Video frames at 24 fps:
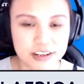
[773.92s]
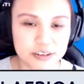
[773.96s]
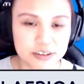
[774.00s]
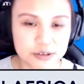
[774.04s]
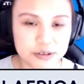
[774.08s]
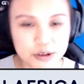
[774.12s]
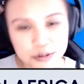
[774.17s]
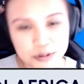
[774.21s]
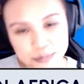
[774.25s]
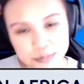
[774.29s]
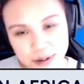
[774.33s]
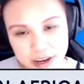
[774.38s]

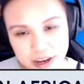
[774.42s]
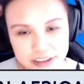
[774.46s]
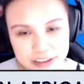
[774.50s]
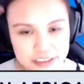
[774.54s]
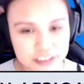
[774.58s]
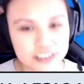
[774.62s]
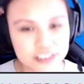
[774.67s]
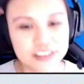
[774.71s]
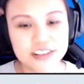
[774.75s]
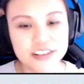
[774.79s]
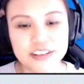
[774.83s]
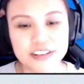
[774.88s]
your own
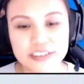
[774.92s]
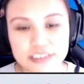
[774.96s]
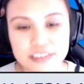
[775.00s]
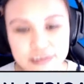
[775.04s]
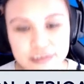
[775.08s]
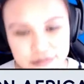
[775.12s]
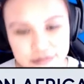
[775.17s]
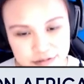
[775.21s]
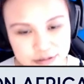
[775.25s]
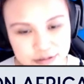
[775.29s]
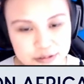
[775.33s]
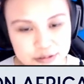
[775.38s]
Python and
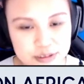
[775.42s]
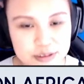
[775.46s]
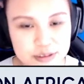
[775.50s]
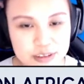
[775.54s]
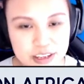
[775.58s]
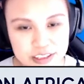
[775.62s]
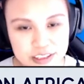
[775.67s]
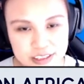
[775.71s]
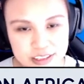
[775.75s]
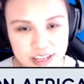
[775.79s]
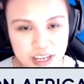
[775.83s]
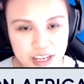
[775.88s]
do
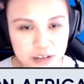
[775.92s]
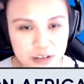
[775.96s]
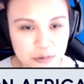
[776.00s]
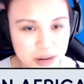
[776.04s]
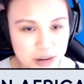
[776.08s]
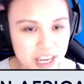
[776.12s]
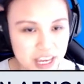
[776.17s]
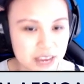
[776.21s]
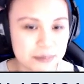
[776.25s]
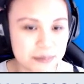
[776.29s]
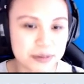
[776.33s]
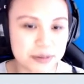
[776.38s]
things the other
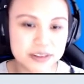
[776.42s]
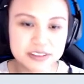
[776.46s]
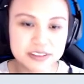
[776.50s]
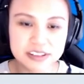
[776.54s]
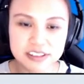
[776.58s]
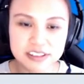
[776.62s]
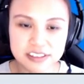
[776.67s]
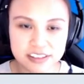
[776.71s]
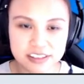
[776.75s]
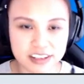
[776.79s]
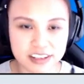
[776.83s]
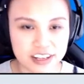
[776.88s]
way. But
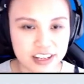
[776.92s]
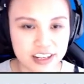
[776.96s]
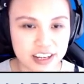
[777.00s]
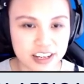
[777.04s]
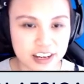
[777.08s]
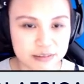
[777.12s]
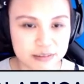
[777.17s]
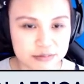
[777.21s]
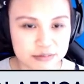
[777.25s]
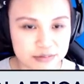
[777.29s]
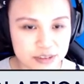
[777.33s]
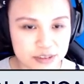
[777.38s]

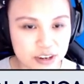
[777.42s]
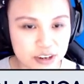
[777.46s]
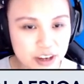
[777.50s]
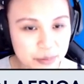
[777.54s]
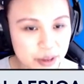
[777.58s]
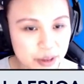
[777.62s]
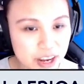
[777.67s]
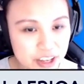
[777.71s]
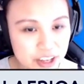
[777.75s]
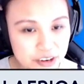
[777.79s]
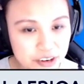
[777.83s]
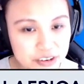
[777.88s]
I'm talking
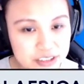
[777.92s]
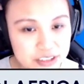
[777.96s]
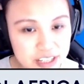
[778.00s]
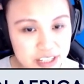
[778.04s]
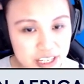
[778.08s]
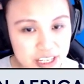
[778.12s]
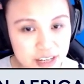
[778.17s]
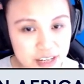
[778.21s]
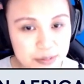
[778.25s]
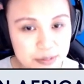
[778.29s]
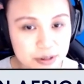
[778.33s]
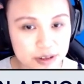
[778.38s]
about Anaconda
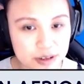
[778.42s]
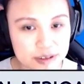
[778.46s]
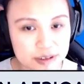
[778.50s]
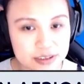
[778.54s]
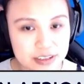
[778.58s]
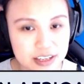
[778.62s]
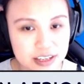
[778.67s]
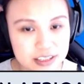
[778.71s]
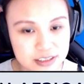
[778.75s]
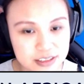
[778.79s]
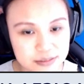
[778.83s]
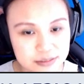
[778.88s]
here because
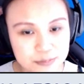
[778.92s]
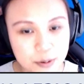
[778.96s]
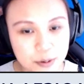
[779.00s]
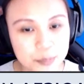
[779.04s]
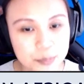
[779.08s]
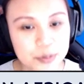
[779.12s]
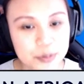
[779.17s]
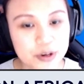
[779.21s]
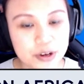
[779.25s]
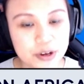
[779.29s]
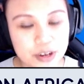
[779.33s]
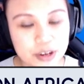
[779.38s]
it's
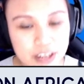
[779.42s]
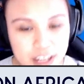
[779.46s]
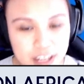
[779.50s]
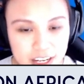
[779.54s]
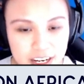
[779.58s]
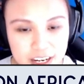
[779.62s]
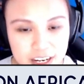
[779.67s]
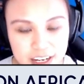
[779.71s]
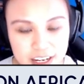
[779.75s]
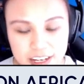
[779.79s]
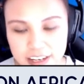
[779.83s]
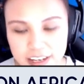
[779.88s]
popular
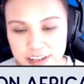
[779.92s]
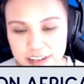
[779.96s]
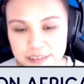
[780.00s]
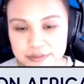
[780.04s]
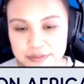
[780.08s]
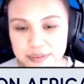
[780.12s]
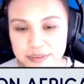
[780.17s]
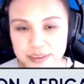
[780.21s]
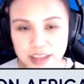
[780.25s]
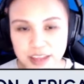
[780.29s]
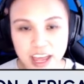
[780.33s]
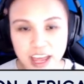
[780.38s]

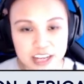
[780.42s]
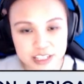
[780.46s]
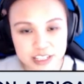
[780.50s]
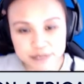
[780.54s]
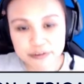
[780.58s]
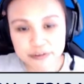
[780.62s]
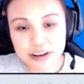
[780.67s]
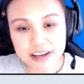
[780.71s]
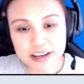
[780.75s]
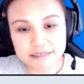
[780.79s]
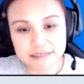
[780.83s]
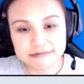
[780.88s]
and it's
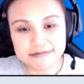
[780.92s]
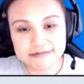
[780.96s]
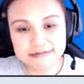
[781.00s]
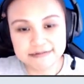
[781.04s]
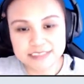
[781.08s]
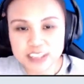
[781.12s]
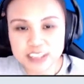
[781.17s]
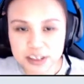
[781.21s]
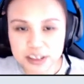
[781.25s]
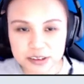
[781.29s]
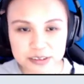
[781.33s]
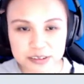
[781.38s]
free.
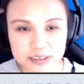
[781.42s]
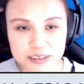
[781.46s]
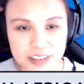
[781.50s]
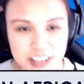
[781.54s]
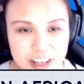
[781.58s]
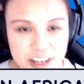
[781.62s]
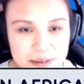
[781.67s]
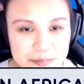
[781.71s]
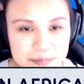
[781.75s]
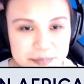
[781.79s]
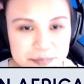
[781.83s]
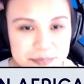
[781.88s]
So
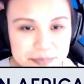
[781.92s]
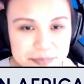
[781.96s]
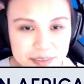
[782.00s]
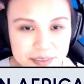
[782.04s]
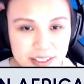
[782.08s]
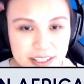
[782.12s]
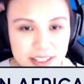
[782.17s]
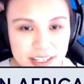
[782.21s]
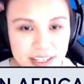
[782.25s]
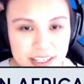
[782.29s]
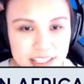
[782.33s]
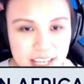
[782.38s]

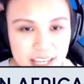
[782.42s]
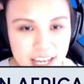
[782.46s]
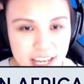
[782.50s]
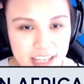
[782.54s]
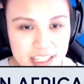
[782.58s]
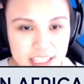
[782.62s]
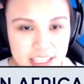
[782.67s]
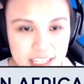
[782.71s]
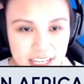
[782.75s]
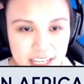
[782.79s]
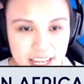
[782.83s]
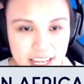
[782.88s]
yeah,
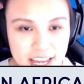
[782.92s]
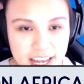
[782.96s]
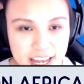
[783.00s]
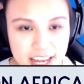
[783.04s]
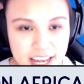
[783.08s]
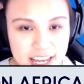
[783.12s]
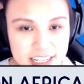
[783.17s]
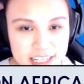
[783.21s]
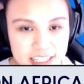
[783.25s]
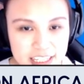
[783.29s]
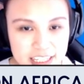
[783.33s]
and